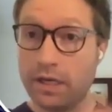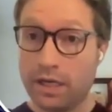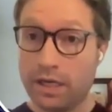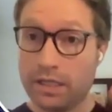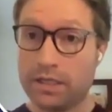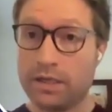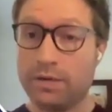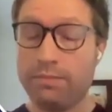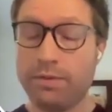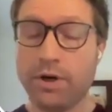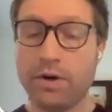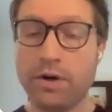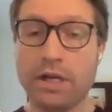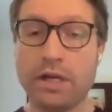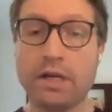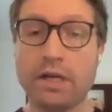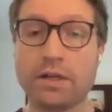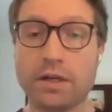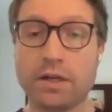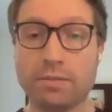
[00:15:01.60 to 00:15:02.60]
a cost
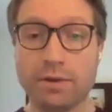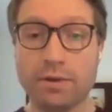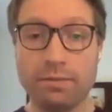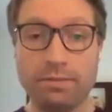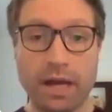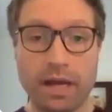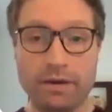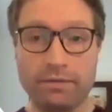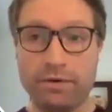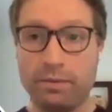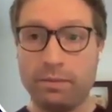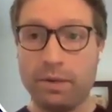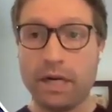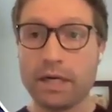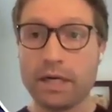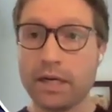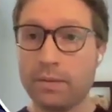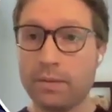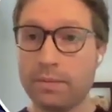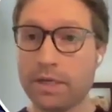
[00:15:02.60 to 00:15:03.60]
component in terms of bang for
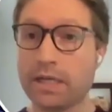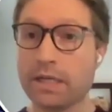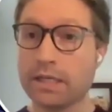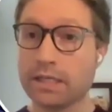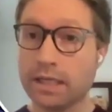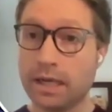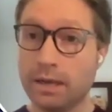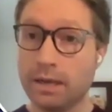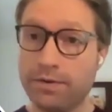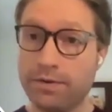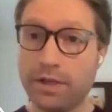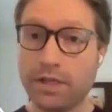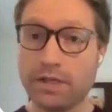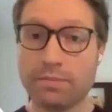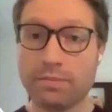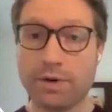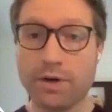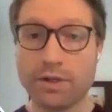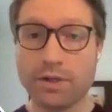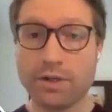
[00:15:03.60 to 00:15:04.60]
buck here, because some of these
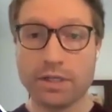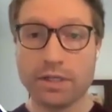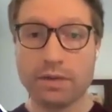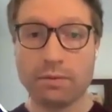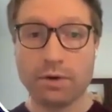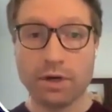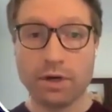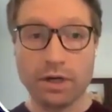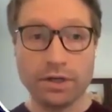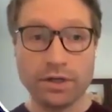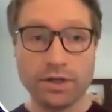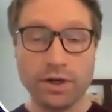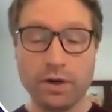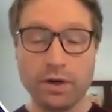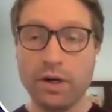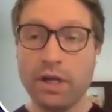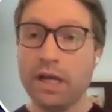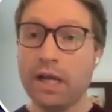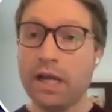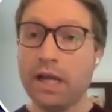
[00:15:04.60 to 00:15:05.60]
approaches that we're going to
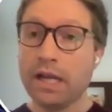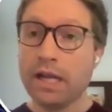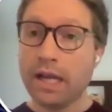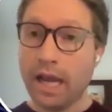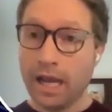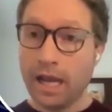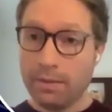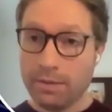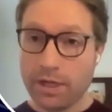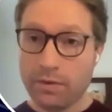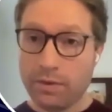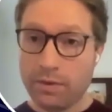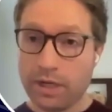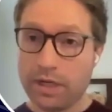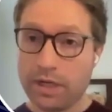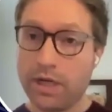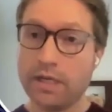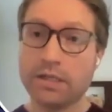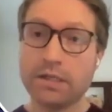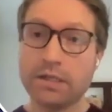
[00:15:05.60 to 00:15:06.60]
show can be quite
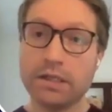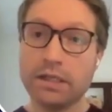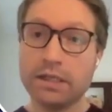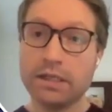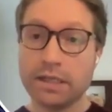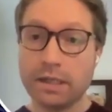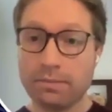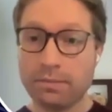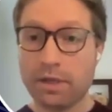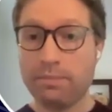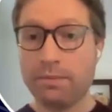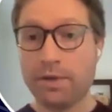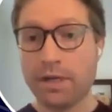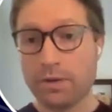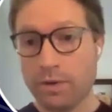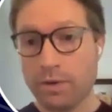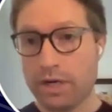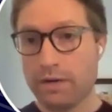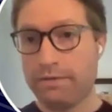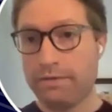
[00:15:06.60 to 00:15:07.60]
costly, some can be
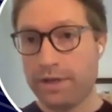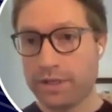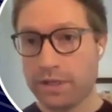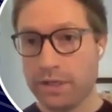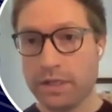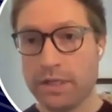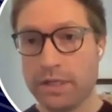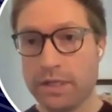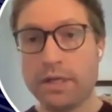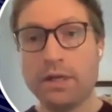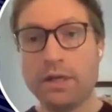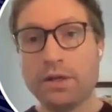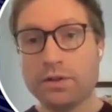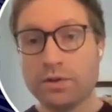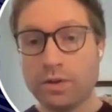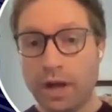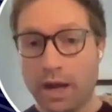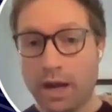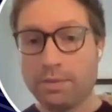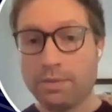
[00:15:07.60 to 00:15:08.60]
quite efficient.
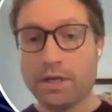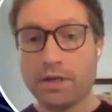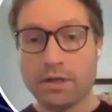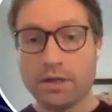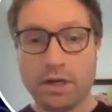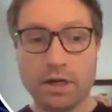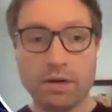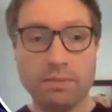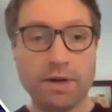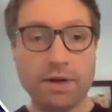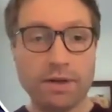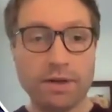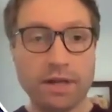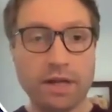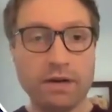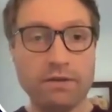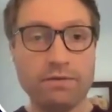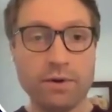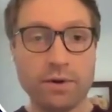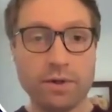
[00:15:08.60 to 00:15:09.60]
So happy to talk about
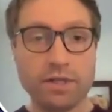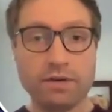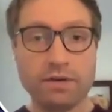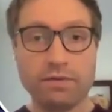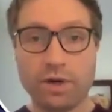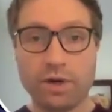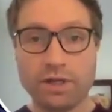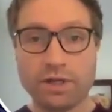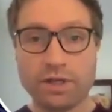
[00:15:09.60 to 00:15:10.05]
that if folks have